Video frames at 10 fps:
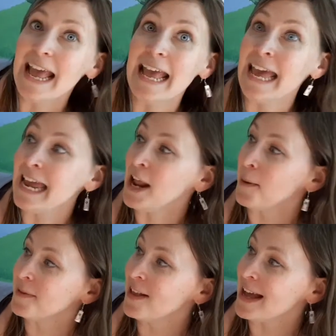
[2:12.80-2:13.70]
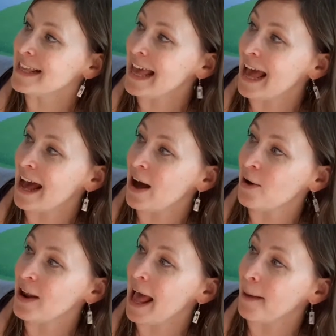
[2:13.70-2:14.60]
in upside
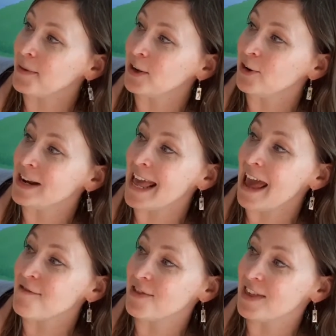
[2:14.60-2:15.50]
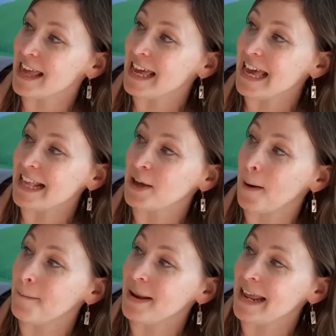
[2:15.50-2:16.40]
down, absolutely everything is
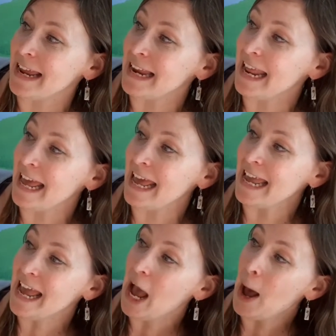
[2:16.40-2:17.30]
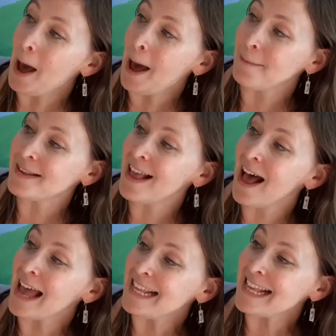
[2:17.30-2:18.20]
completely
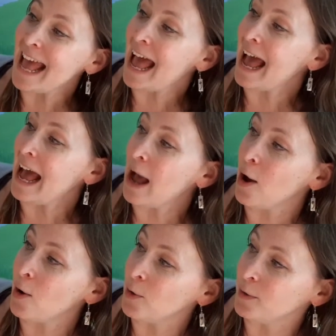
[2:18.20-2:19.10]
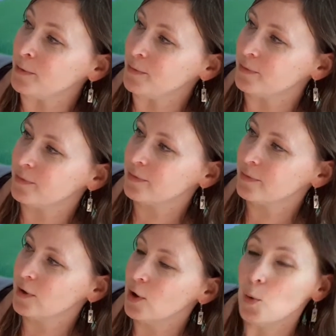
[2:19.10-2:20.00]
upside down.
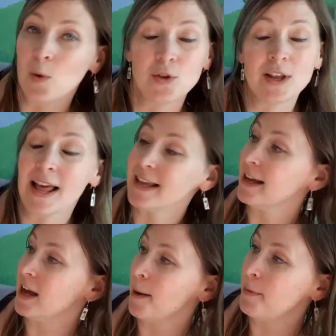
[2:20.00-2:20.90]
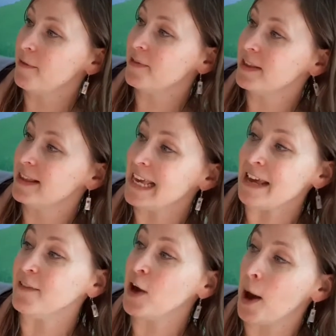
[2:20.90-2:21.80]
Would you like a cup of tea
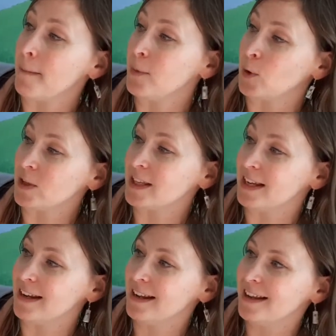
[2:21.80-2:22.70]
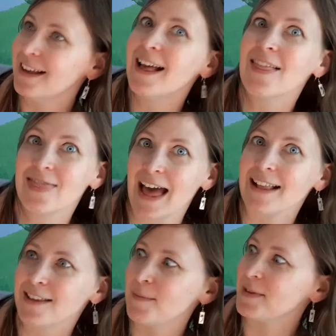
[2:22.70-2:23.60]
of cup, Morton?
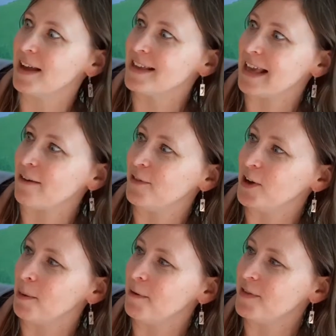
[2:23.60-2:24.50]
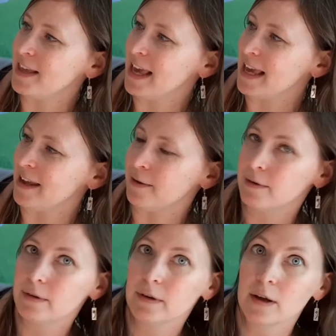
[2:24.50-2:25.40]
That's upside down for cup of tea.
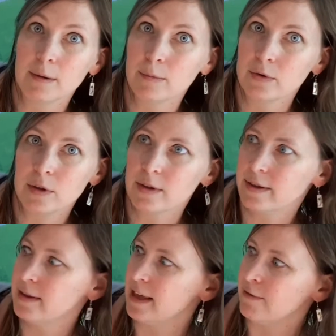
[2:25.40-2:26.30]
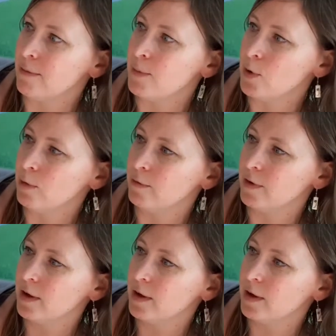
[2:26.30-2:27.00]
Morton doesn't even move.